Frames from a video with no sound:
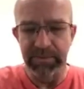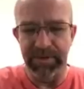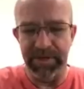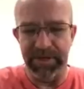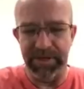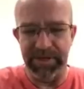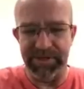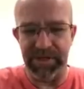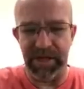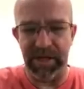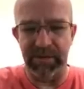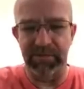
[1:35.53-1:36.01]

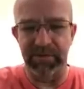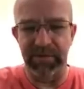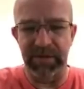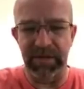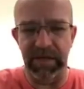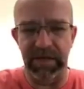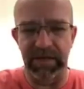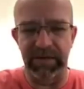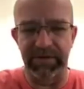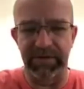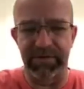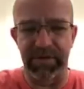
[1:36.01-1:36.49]
Because I
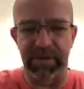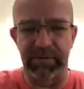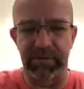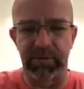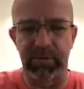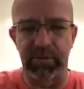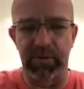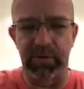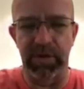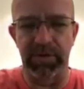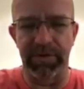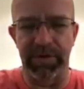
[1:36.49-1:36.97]
believe,
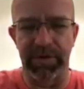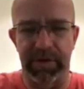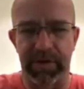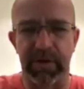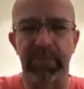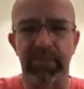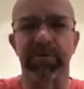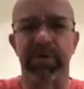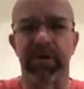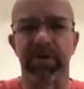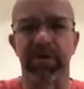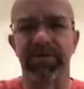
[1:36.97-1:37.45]
number one, they
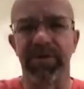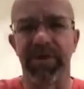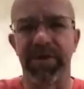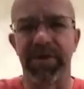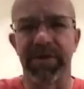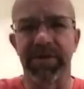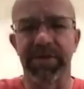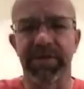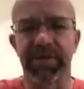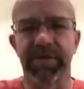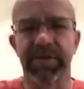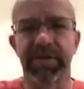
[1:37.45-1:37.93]
are
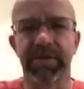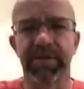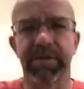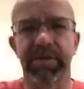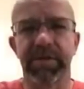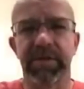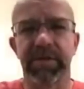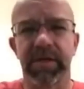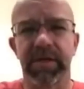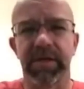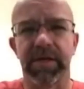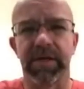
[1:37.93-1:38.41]
prophetic.
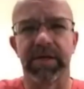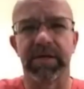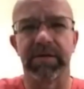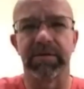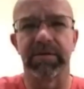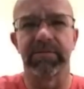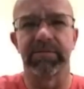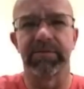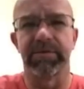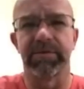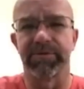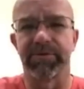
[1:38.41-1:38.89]

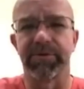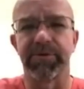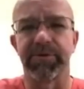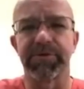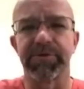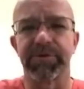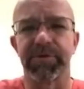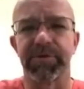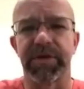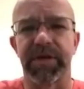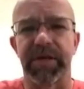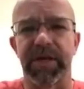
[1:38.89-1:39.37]
The
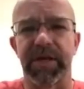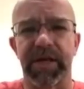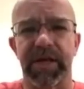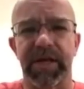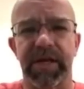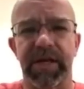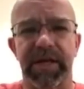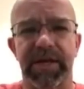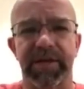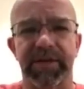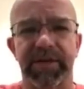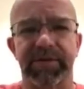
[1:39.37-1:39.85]
first one that I
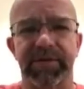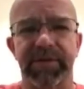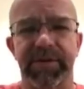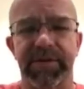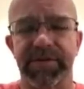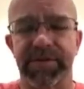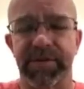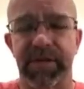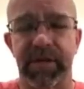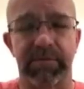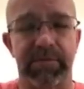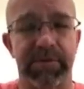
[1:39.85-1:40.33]
had
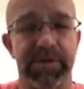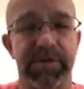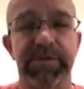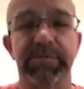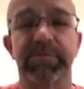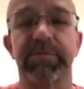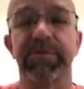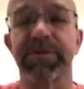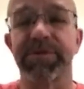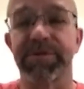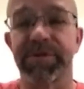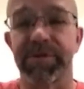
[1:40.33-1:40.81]
has come
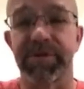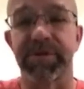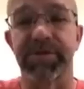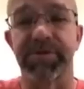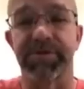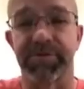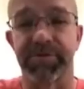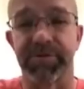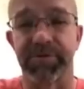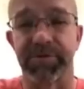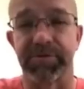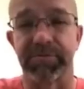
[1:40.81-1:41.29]
explicitly
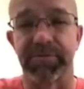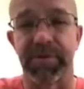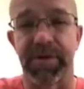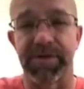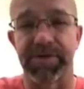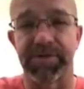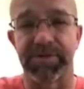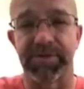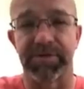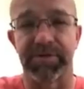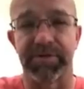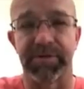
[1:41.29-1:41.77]
true
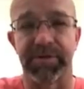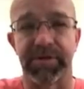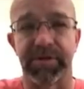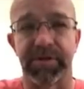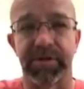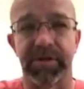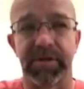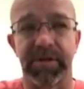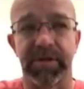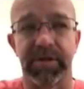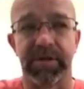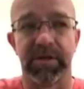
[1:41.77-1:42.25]
based on
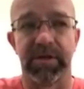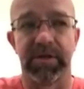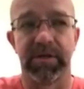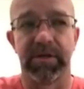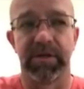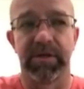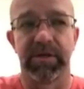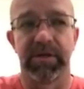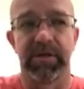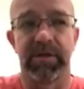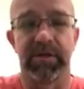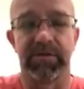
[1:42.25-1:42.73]
the
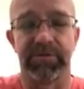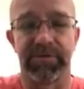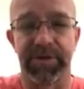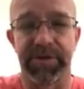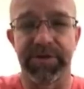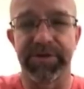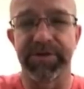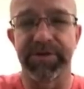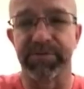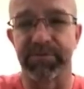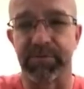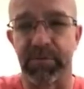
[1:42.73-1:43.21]

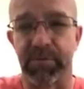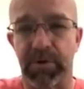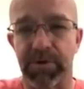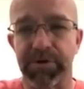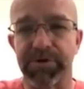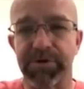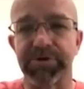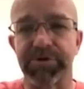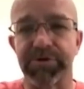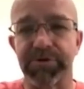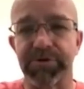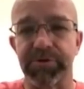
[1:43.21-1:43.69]
events of
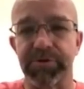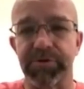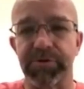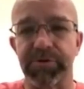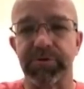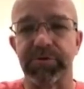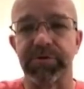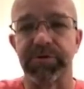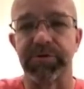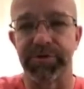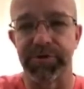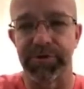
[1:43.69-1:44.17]
March
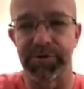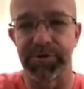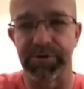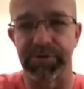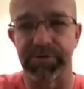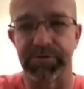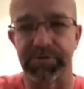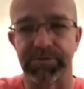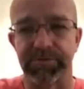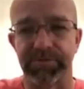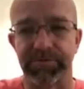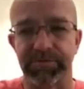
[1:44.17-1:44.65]
through
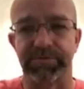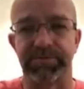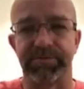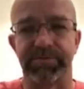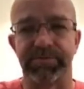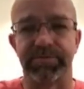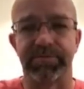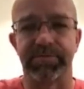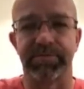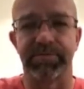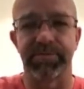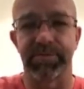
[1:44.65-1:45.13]
June,
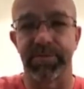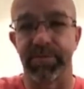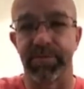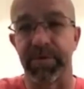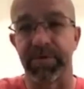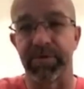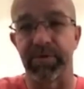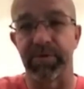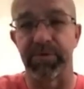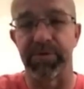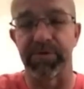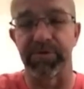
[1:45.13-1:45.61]
the
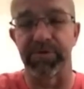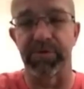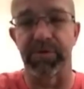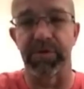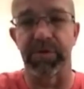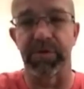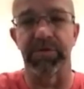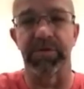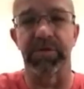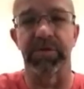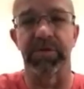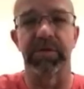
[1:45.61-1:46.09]
month in which we're
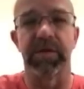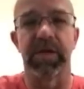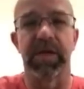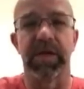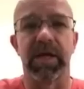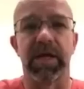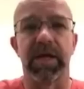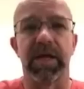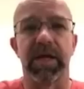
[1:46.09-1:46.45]
living.